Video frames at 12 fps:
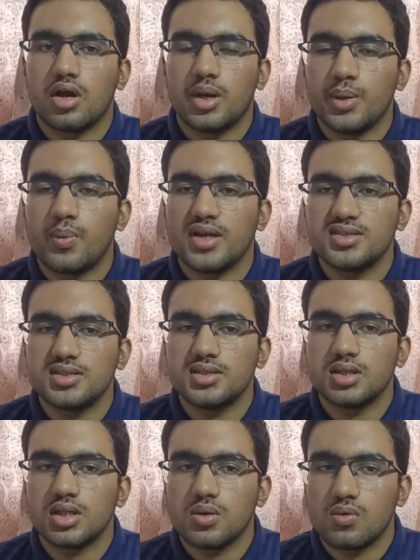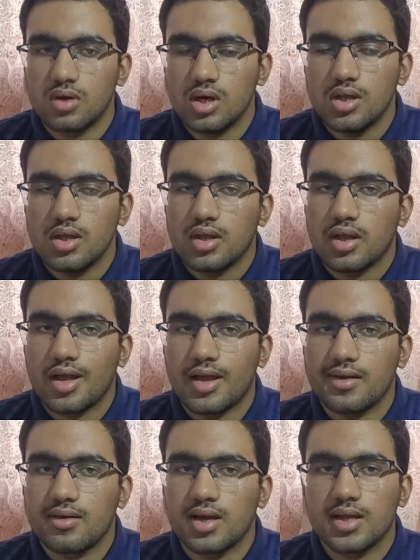devices in the world.
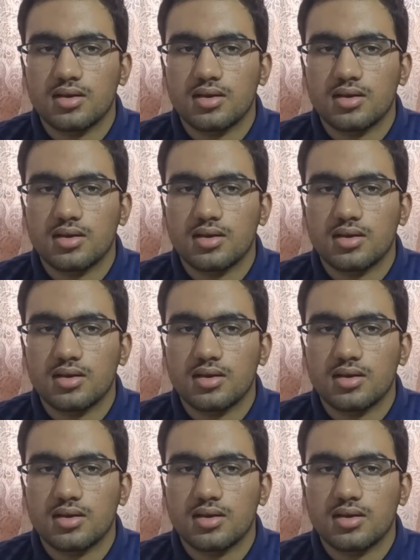And